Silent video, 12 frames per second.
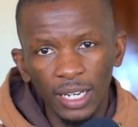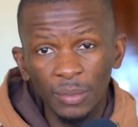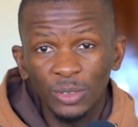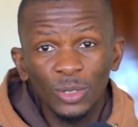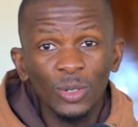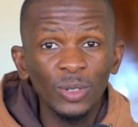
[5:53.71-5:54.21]
I'm
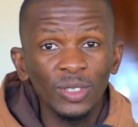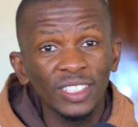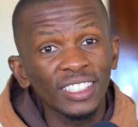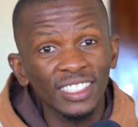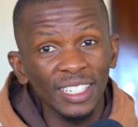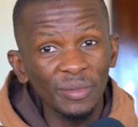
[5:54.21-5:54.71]
sure
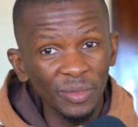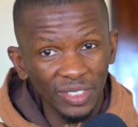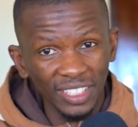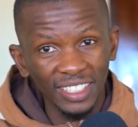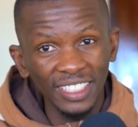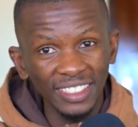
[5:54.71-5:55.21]
there's some of the
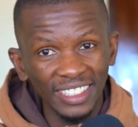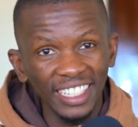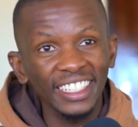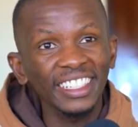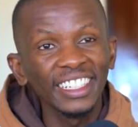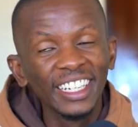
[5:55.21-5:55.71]
things
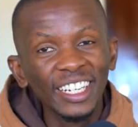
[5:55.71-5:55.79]
that